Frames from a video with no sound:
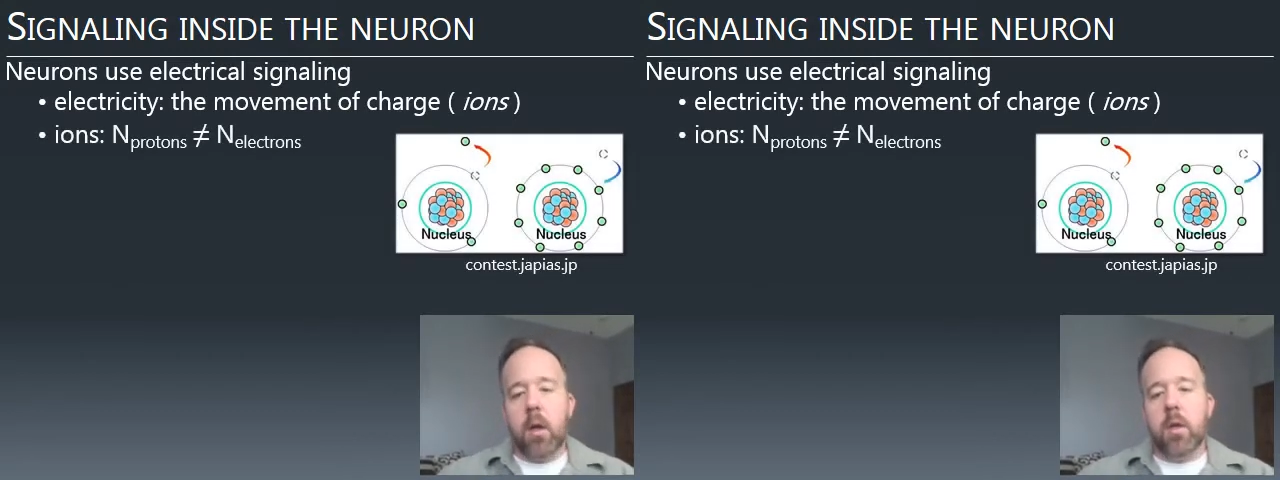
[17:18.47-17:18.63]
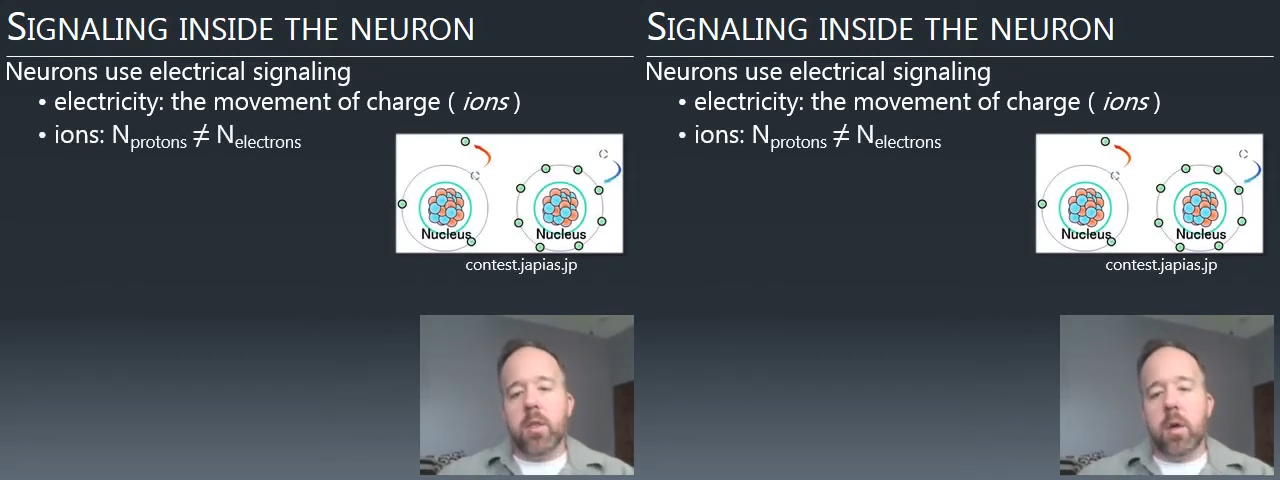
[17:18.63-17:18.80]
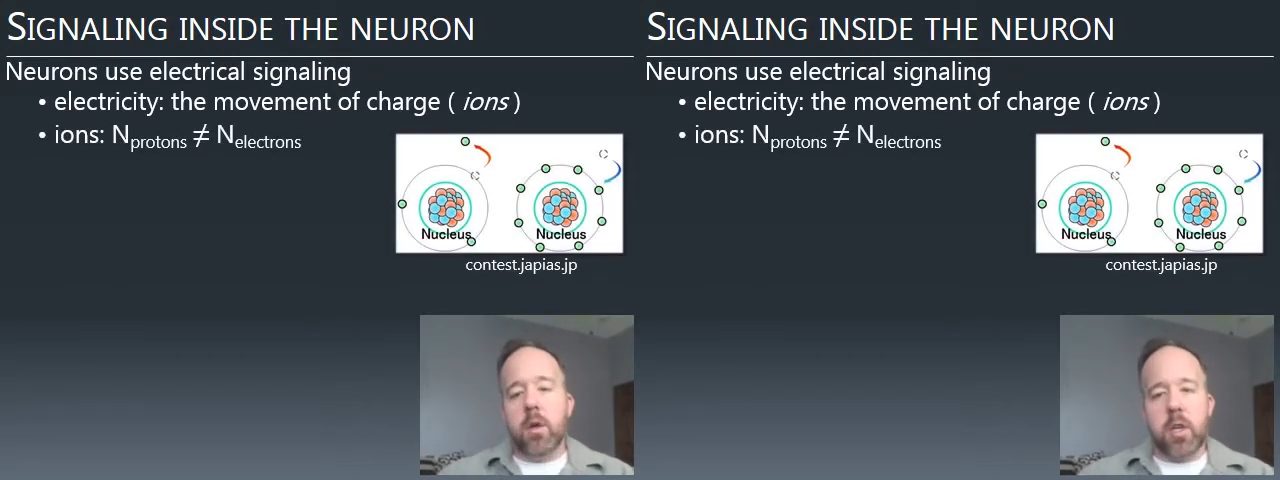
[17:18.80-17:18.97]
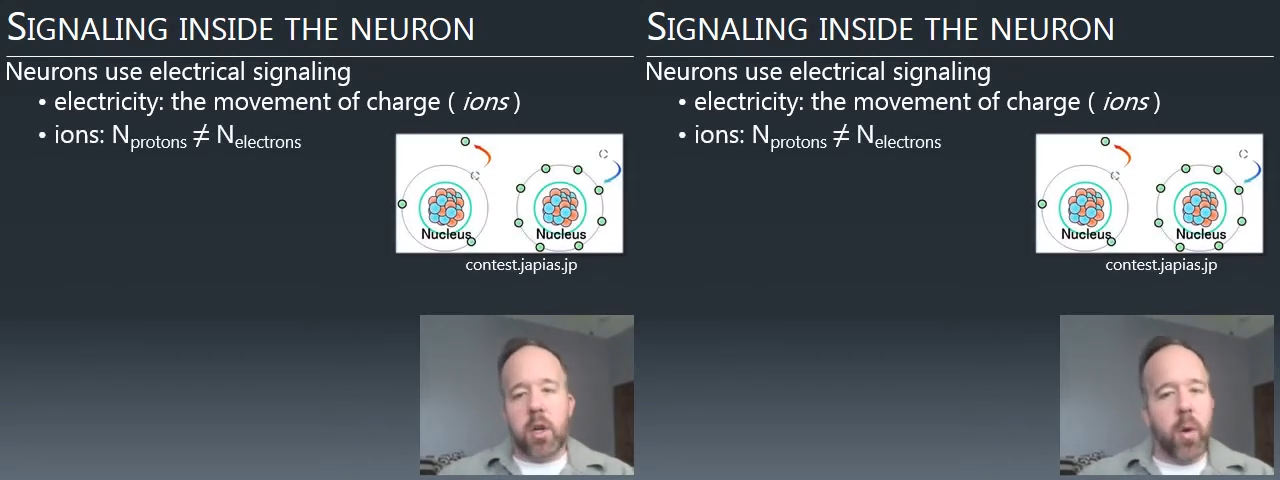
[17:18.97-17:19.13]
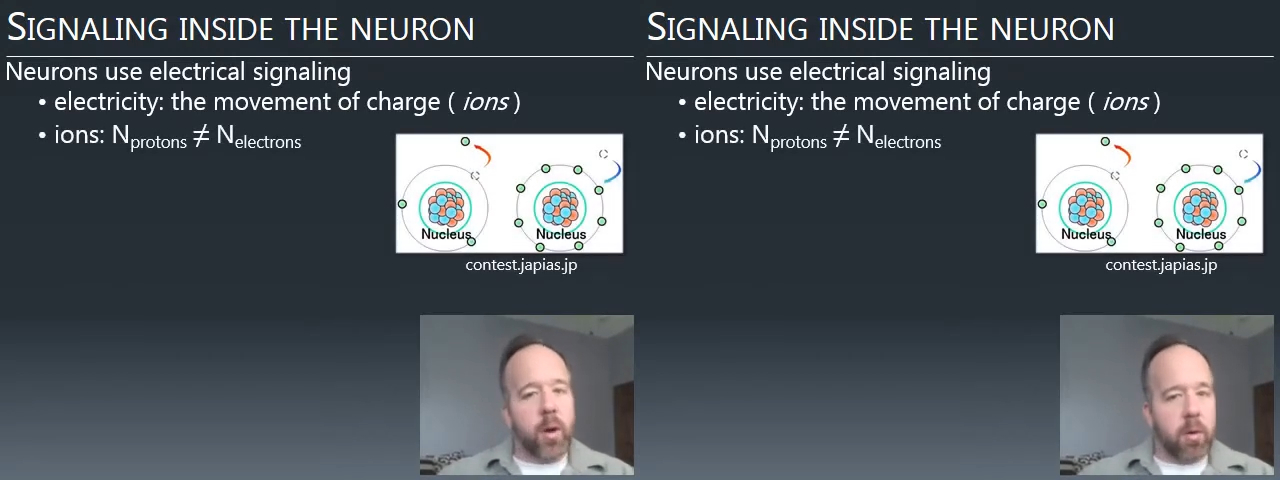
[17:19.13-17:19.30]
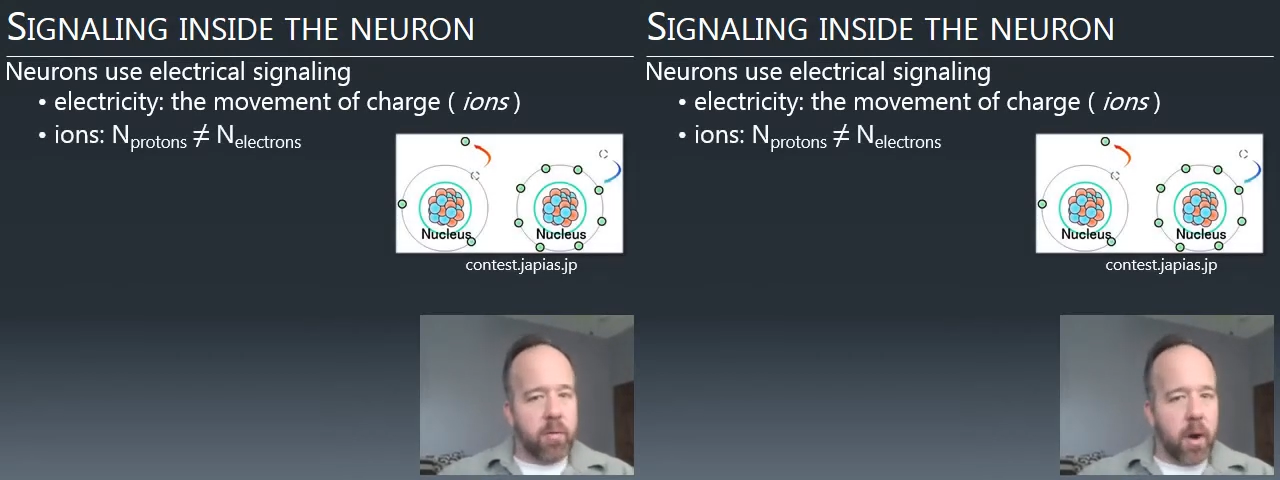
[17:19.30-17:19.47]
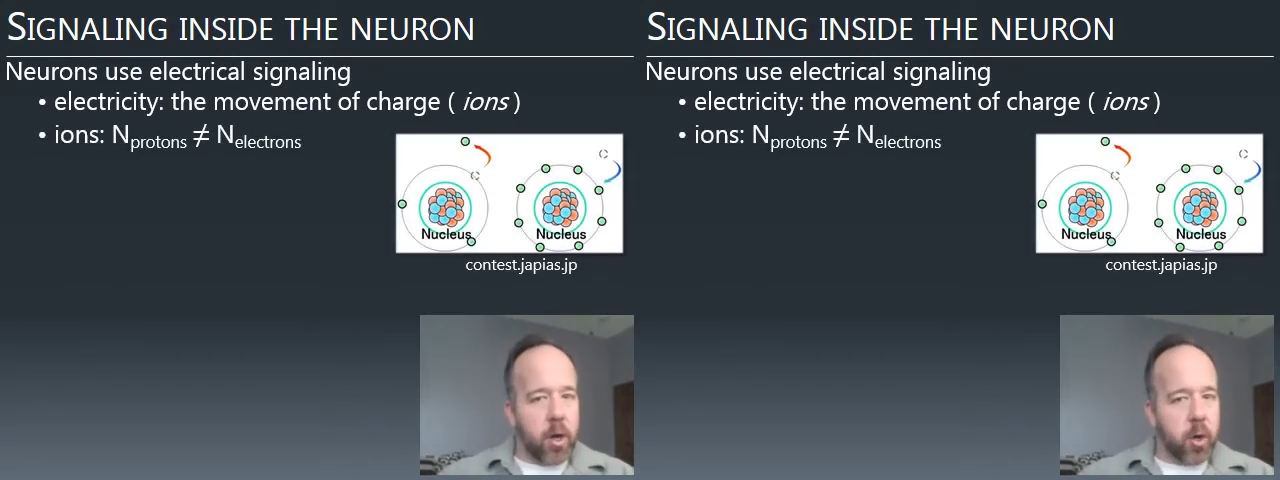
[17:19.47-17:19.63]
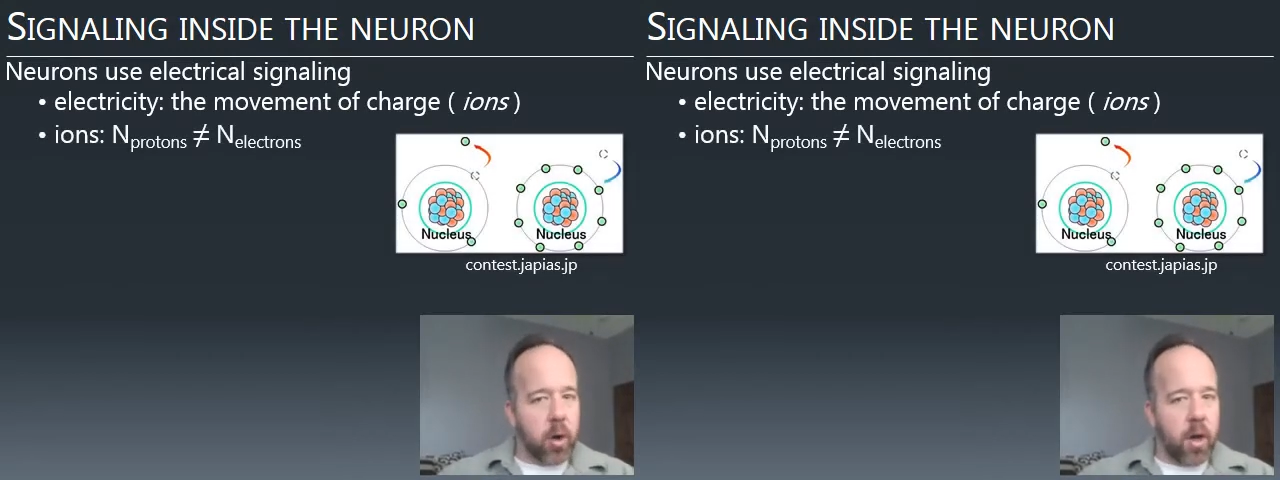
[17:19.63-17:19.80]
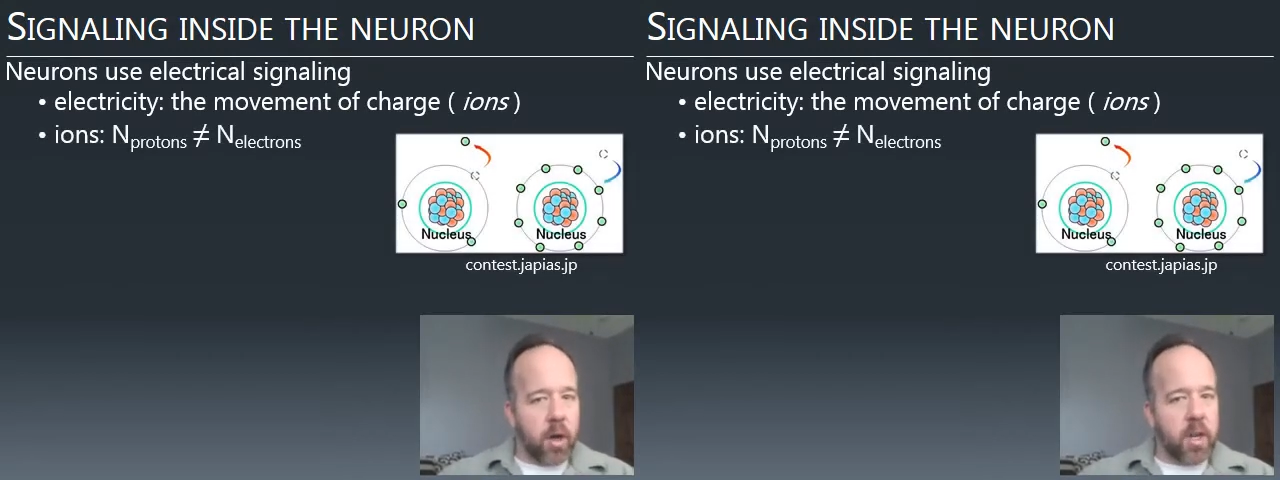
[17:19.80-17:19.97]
So just a quick refresher on